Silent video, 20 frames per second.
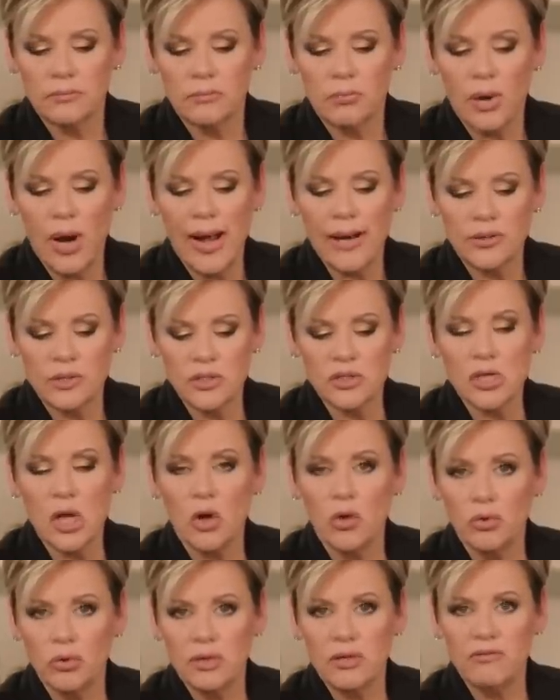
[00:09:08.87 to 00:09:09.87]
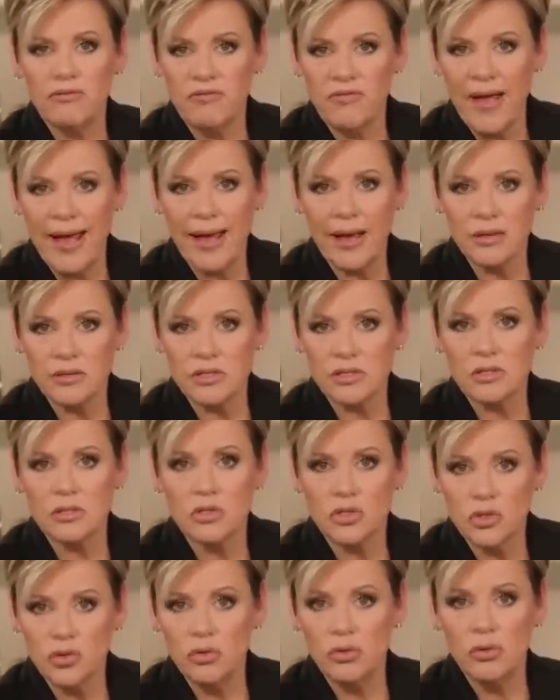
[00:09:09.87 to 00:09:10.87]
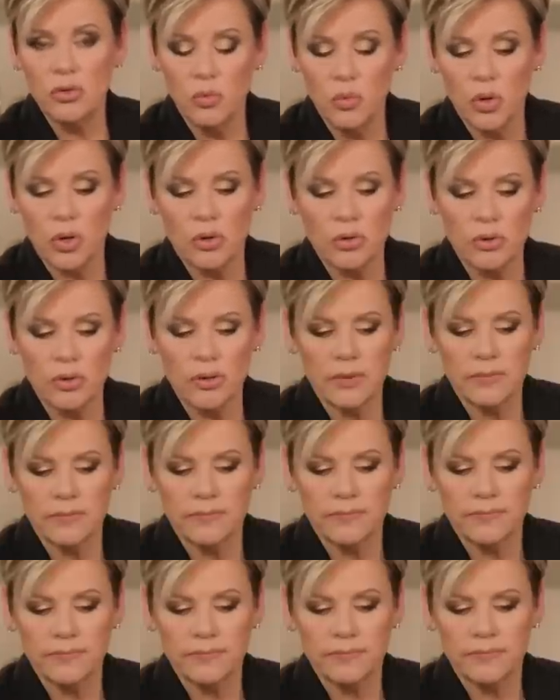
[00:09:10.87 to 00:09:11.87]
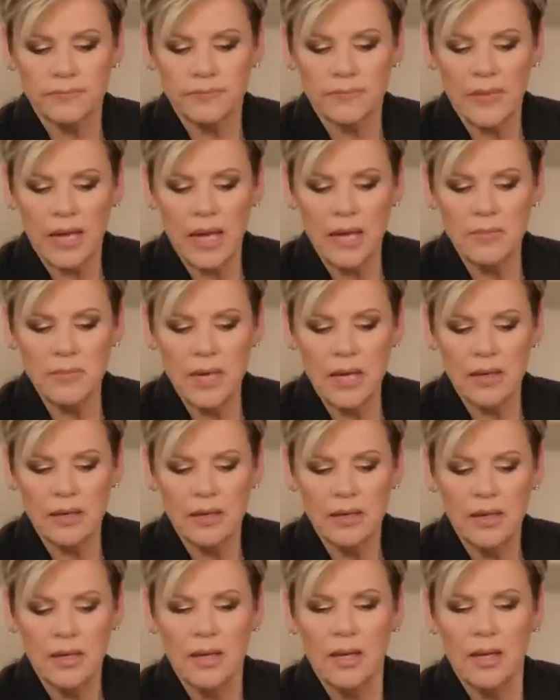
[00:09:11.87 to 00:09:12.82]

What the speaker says: Practice holding fast to the Word. Amen.